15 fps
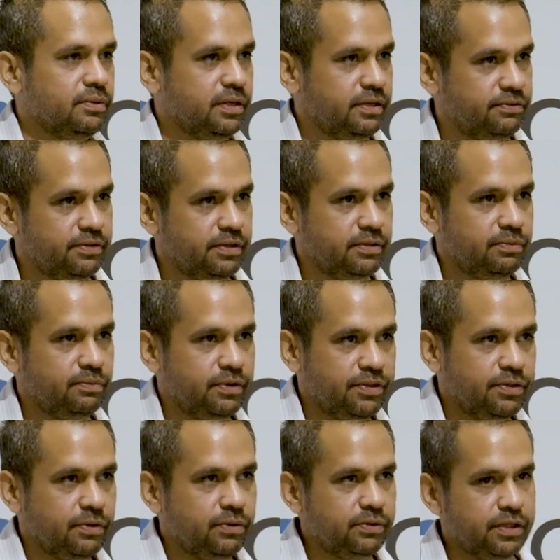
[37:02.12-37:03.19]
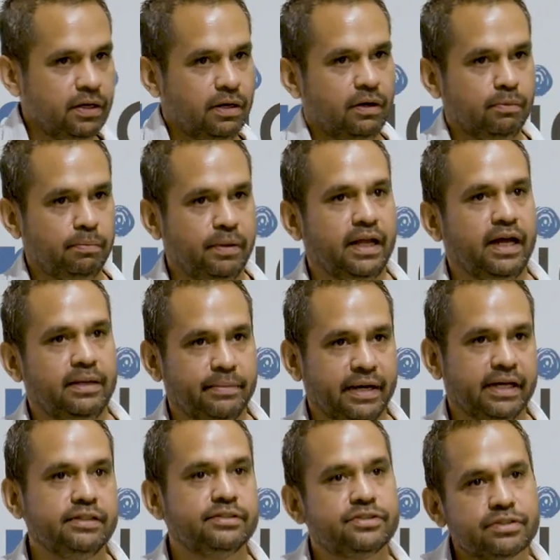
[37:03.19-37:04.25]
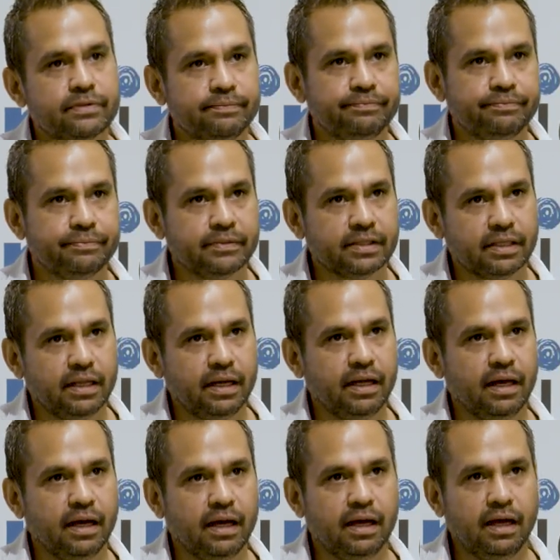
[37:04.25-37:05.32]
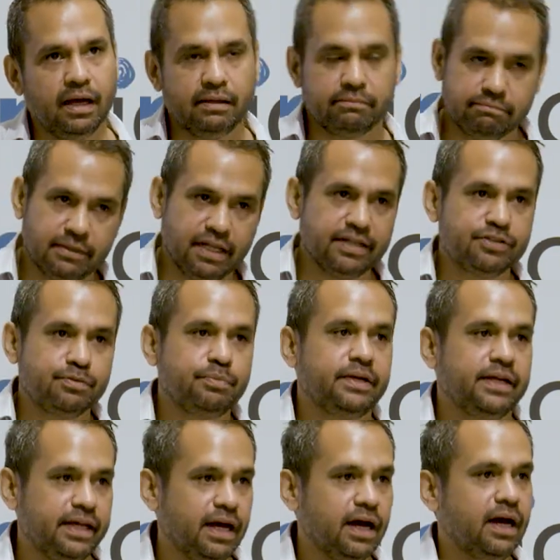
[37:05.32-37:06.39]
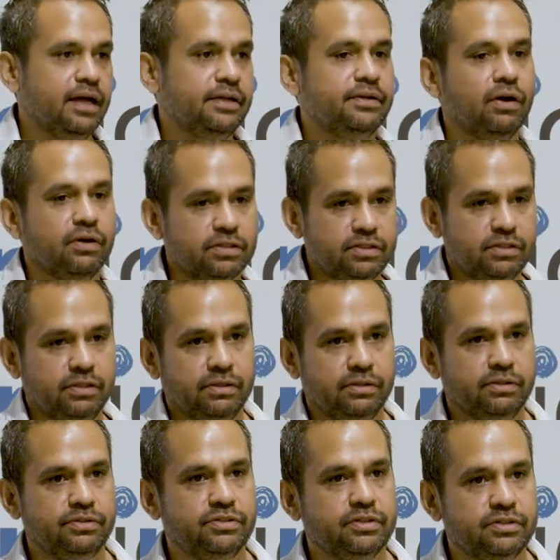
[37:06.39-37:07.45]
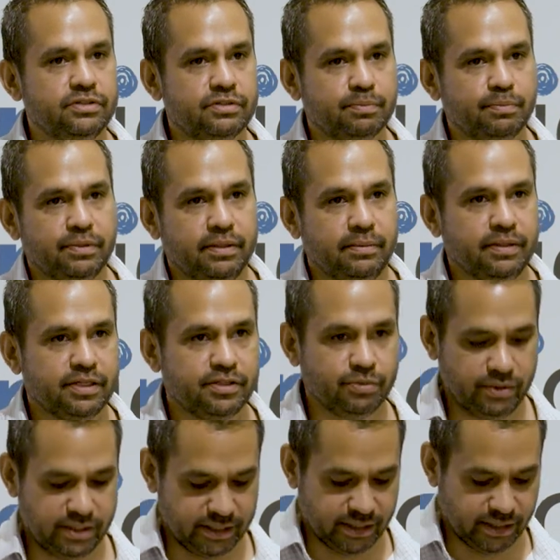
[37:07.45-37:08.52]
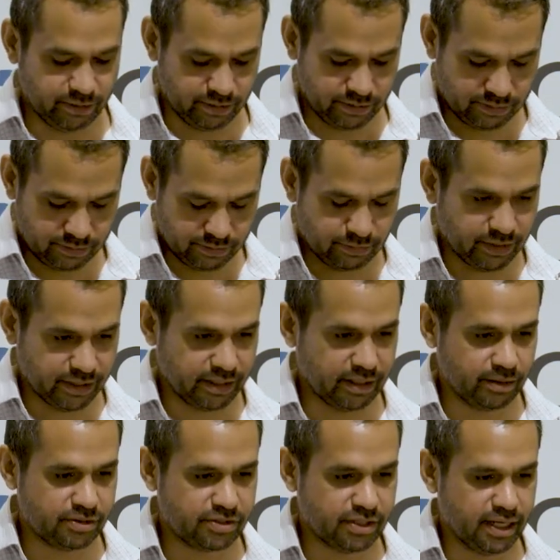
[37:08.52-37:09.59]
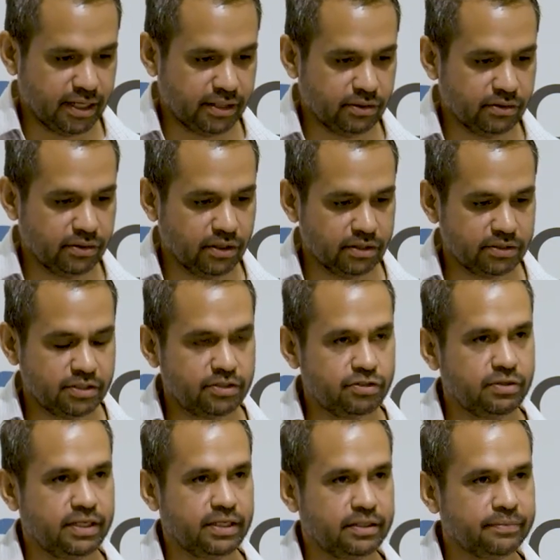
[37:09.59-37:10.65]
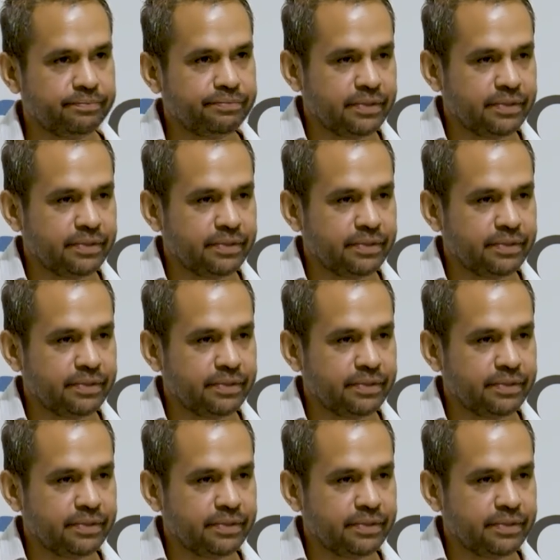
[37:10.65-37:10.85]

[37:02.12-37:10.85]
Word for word: if you're with all your old playmates, it's pretty hard not to use is pretty much where they were what they were saying or not to drink.